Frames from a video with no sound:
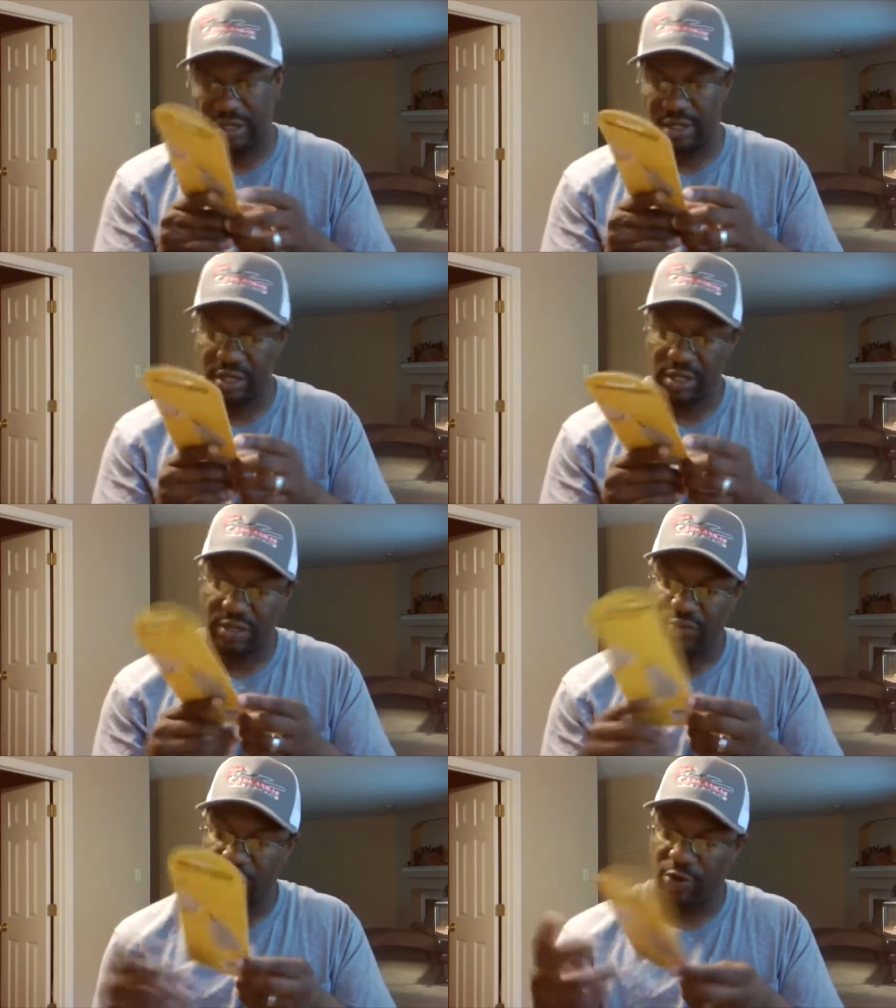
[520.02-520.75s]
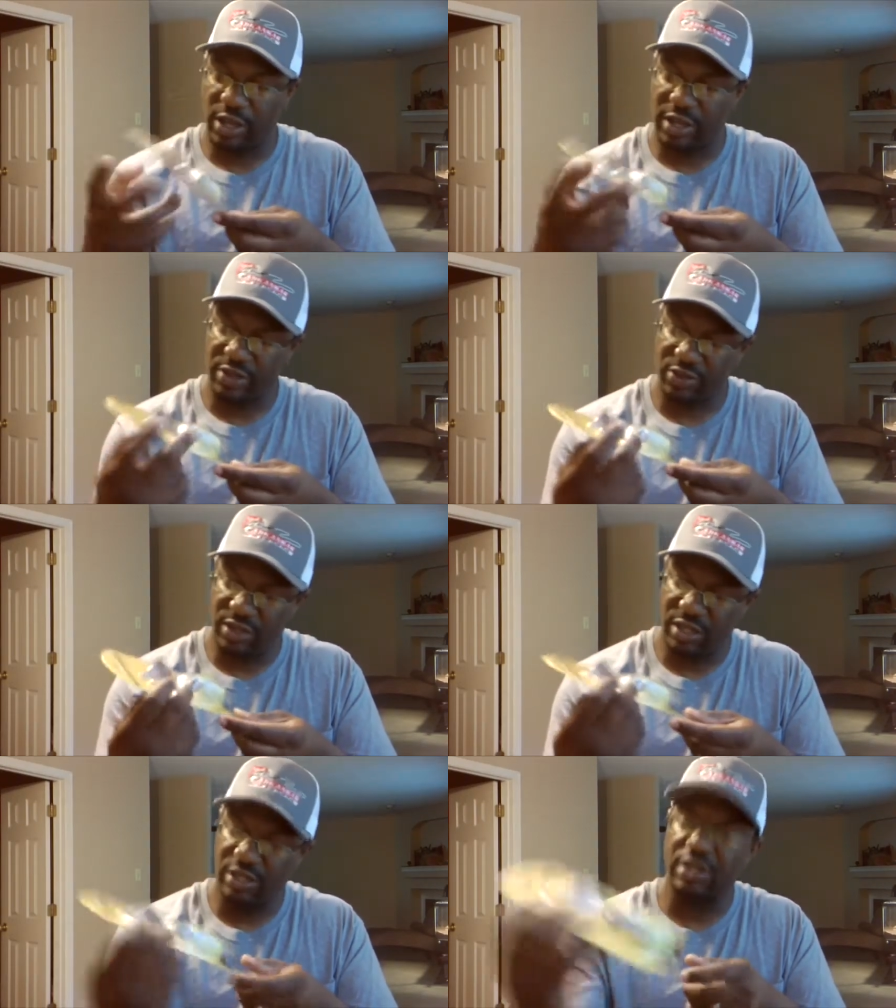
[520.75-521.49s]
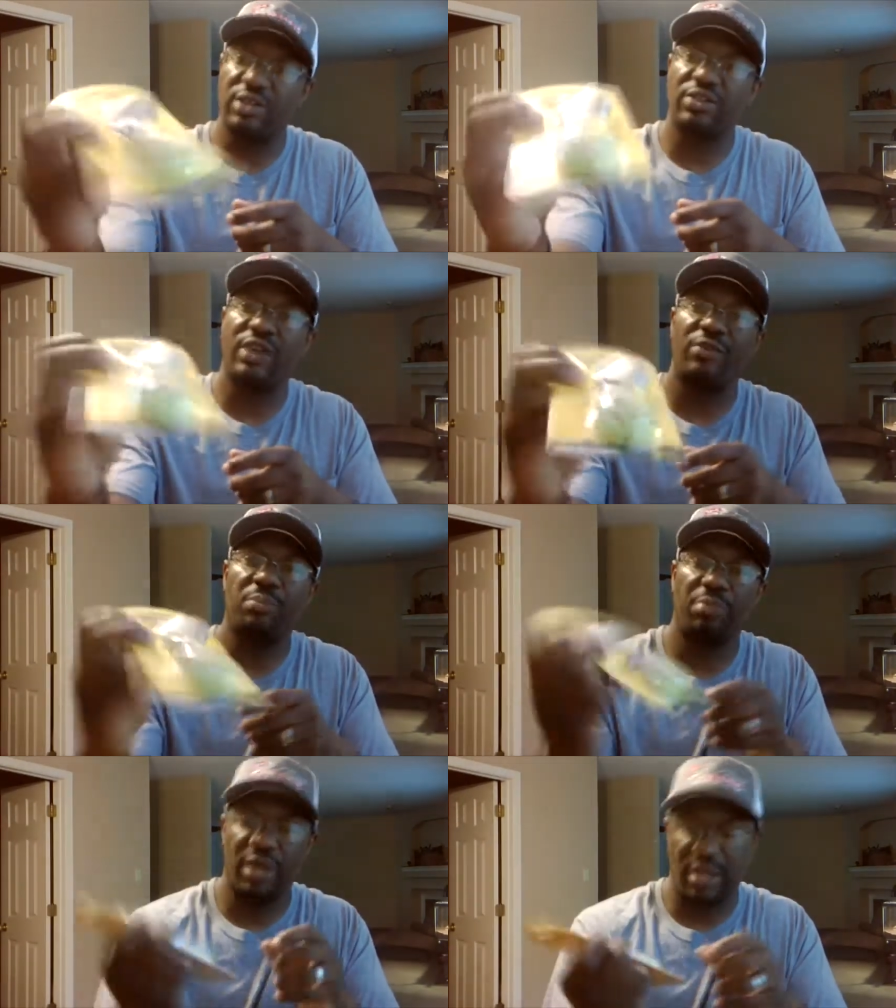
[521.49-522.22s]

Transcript: does, from what I can see, it does have a bait